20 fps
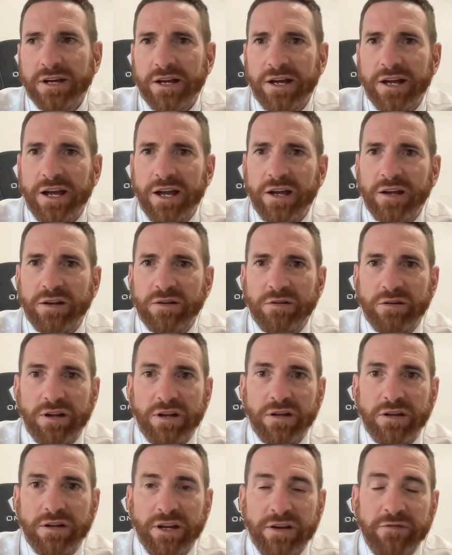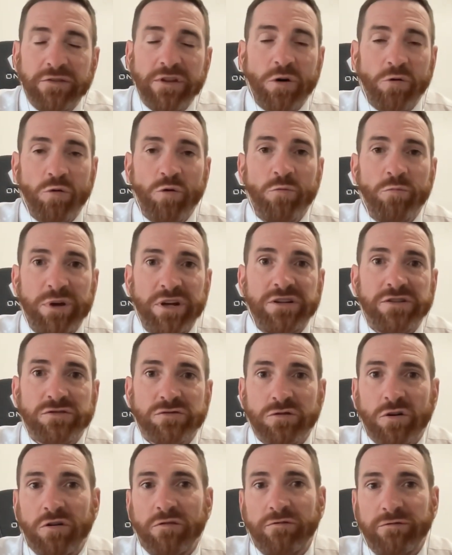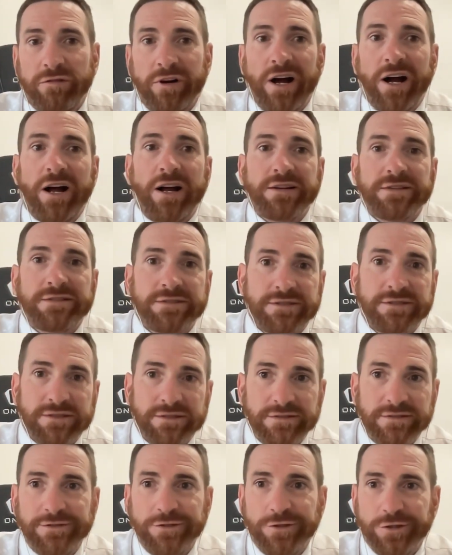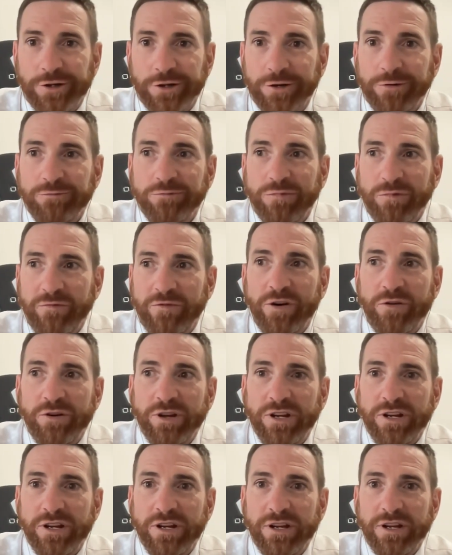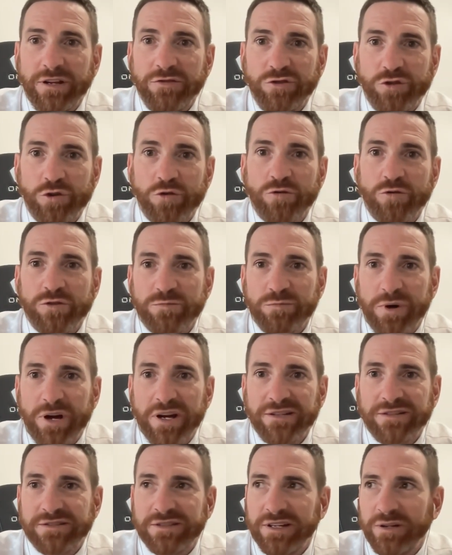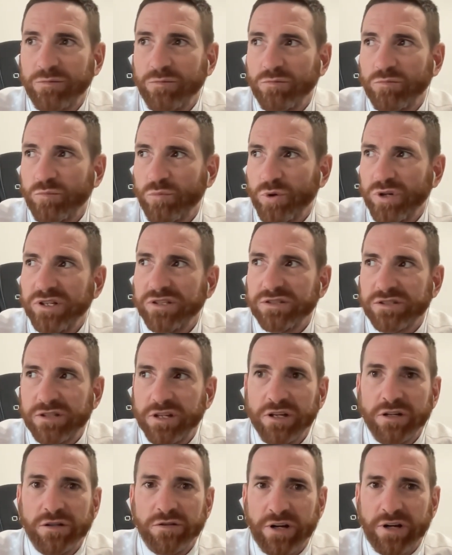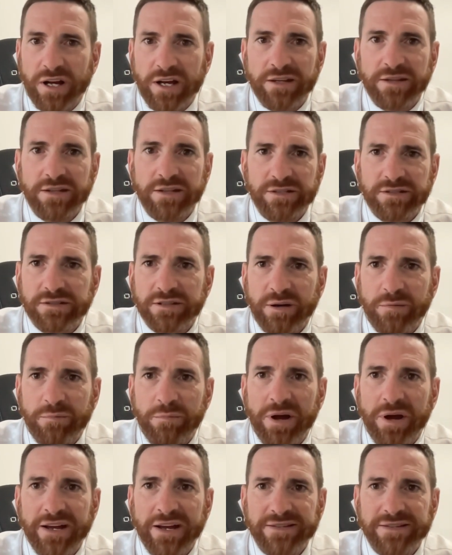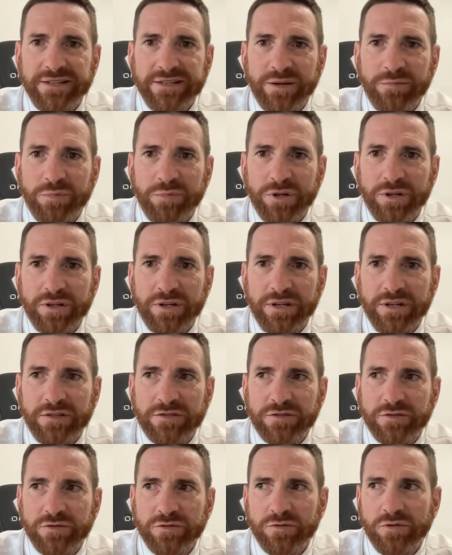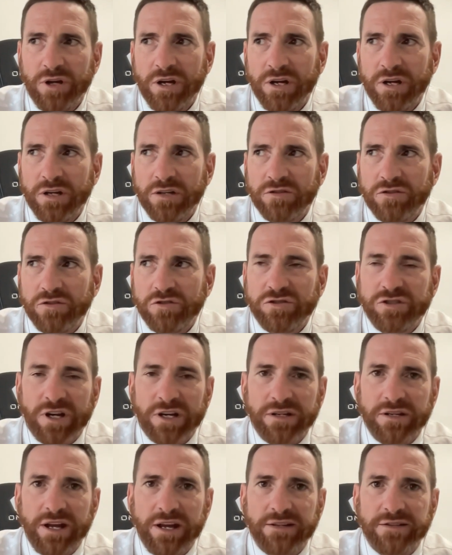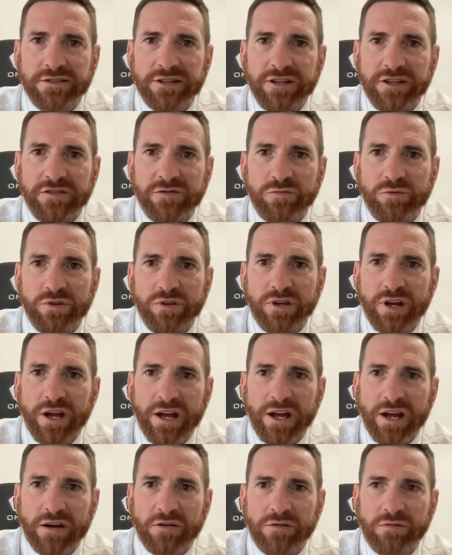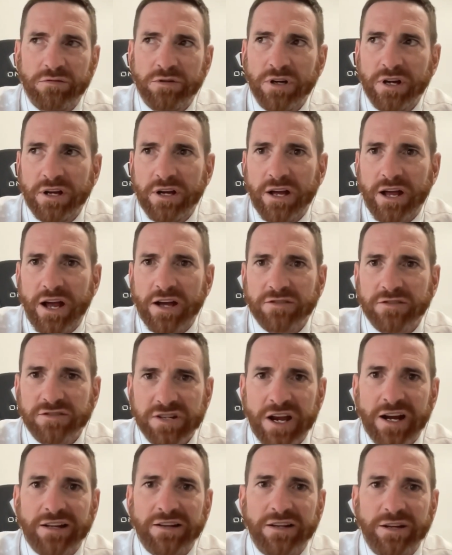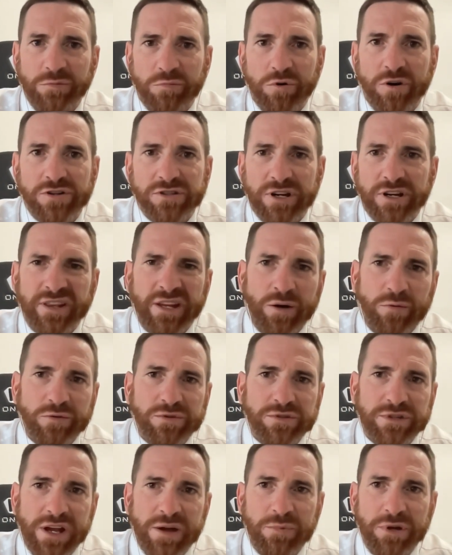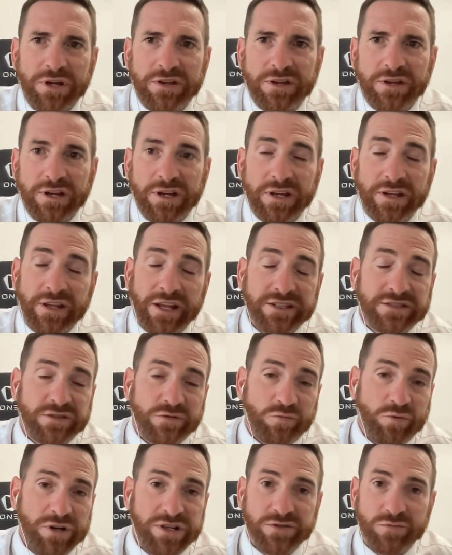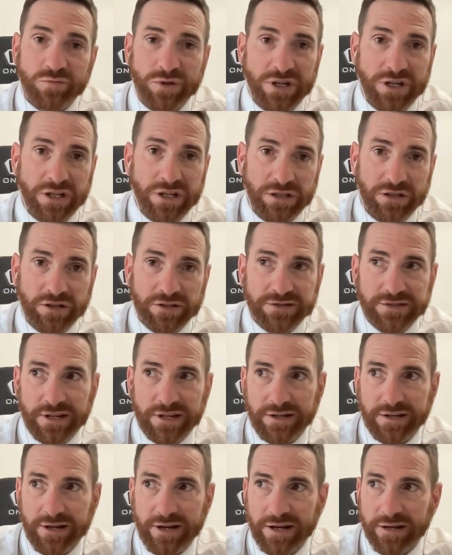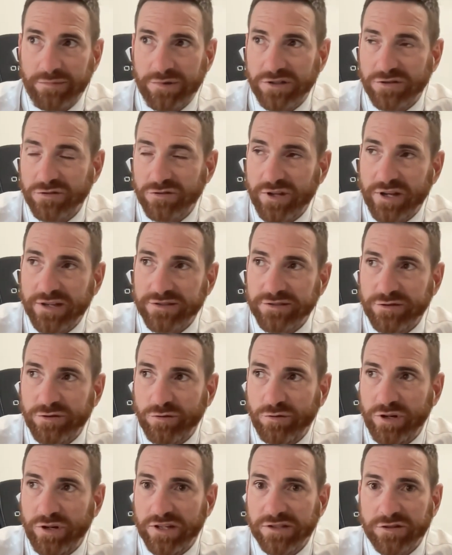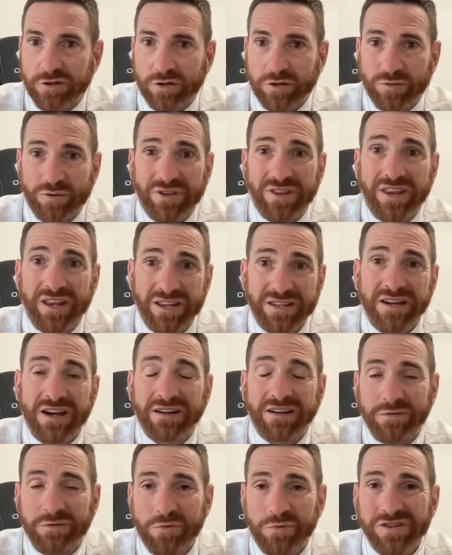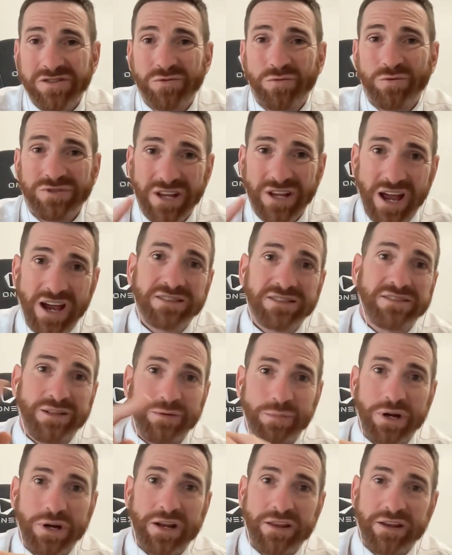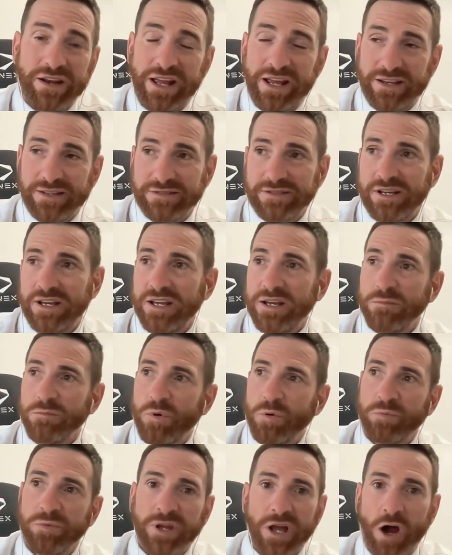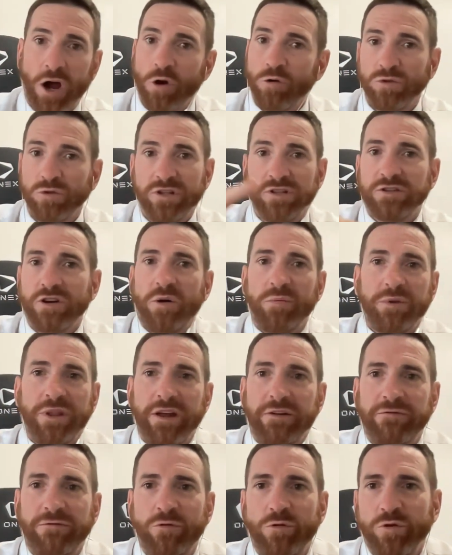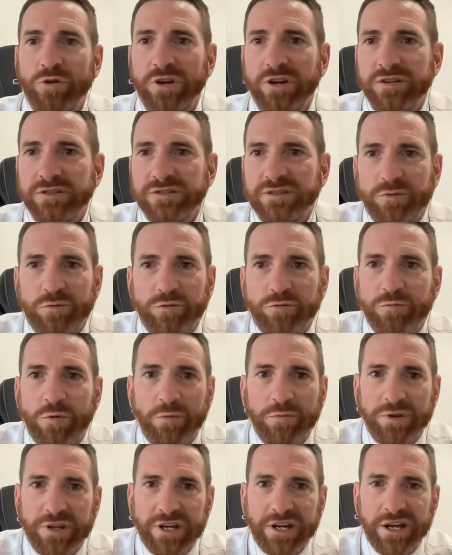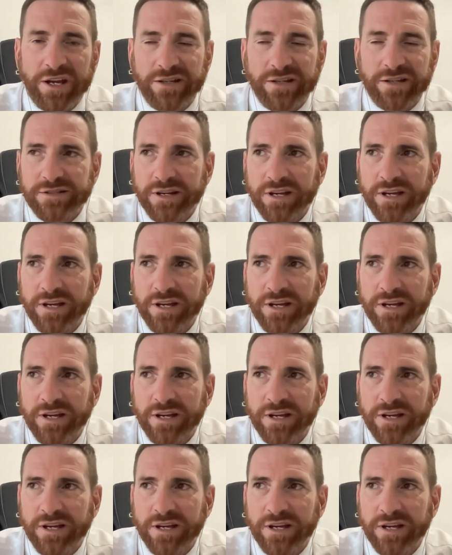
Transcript: And even though we're a big, strong, fast, you know, very endurance based team, we still had this amazing ability to to shut down teams with our our tackling pressure, and that was our big thing. And that's the reason we nearly lost that game in 2002 against Collingwood. Their tackling pressure was actually better than ours. Probably the only time in that four years that was probably the case.